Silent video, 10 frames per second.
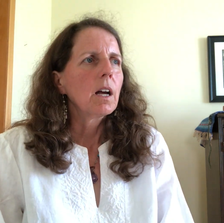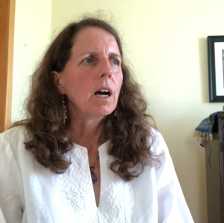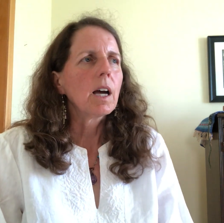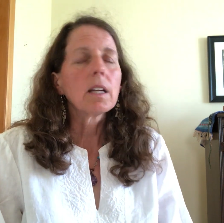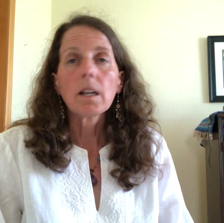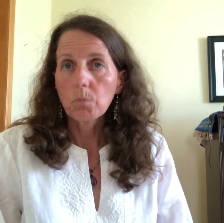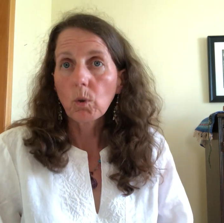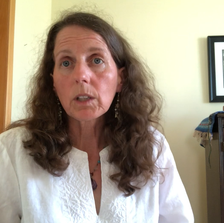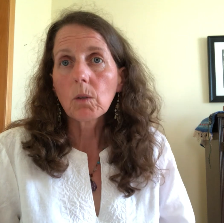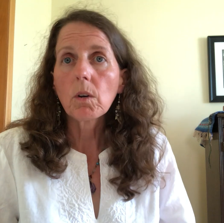I ended up
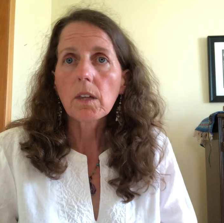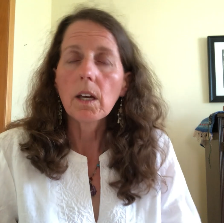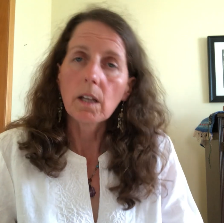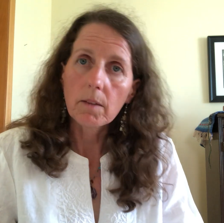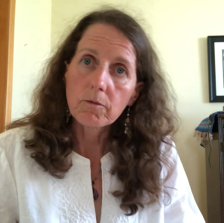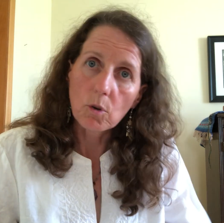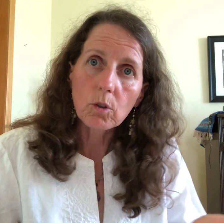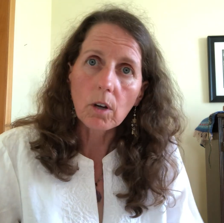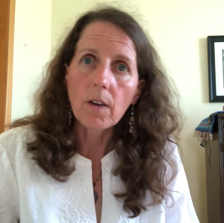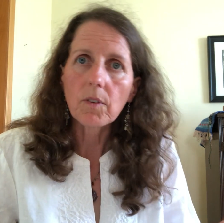working with, I ended up
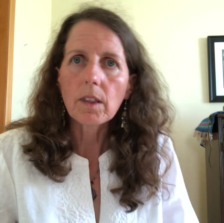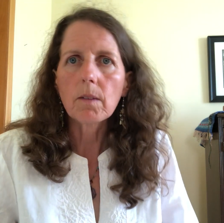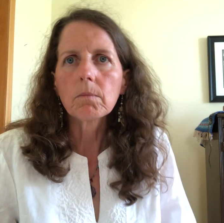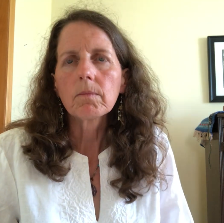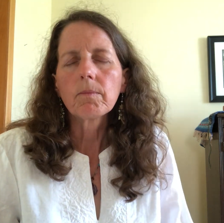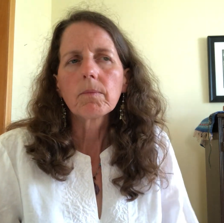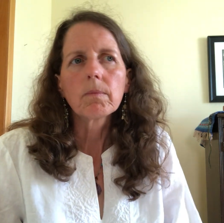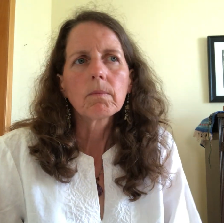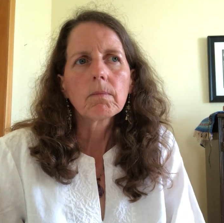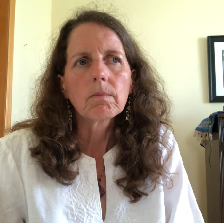photographing them
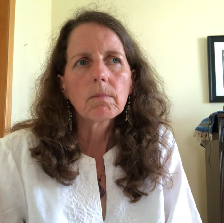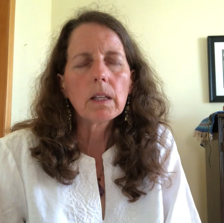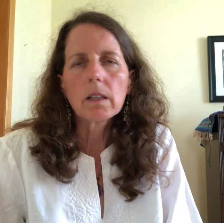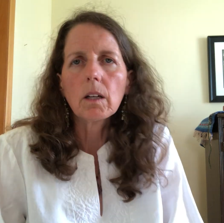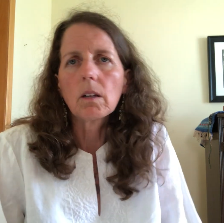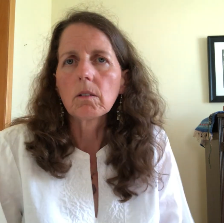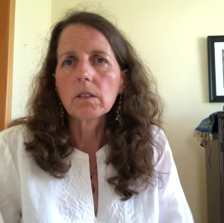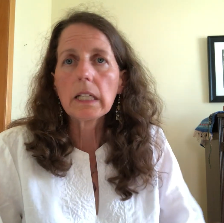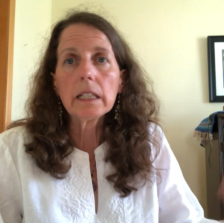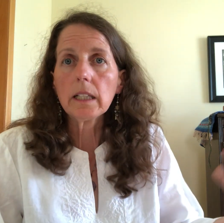in their
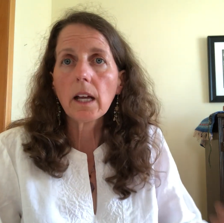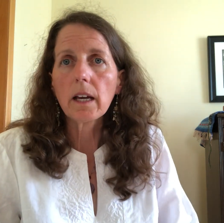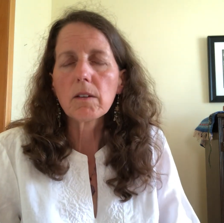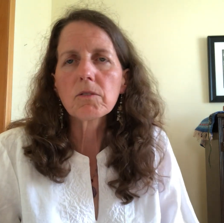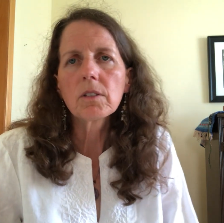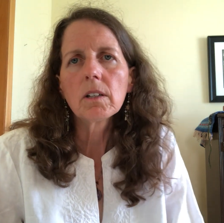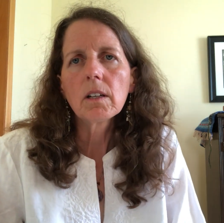daily life.